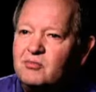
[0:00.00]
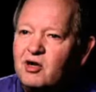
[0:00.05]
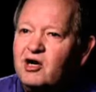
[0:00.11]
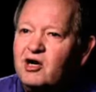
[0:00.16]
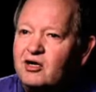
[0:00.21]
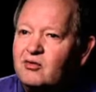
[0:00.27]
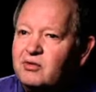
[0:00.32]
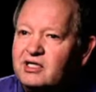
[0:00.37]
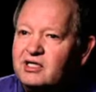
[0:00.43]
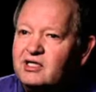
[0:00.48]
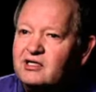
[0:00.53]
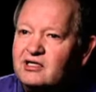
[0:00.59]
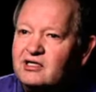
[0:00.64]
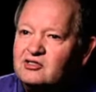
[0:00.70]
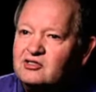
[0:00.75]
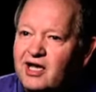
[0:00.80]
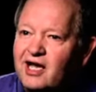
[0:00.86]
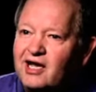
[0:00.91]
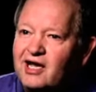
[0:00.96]
the mark. We
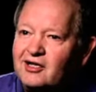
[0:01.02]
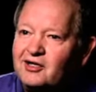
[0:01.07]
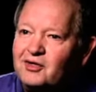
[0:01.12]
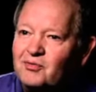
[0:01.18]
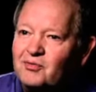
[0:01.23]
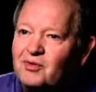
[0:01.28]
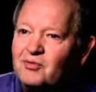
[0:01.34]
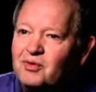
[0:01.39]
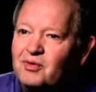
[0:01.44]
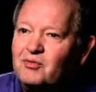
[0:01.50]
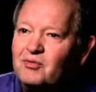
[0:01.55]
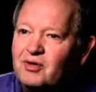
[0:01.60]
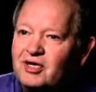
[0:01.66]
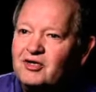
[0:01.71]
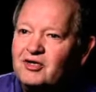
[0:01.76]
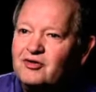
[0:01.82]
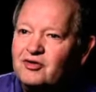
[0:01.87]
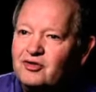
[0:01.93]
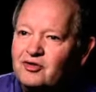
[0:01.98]
did exactly what we
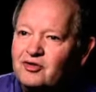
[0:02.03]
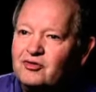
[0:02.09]
wanted to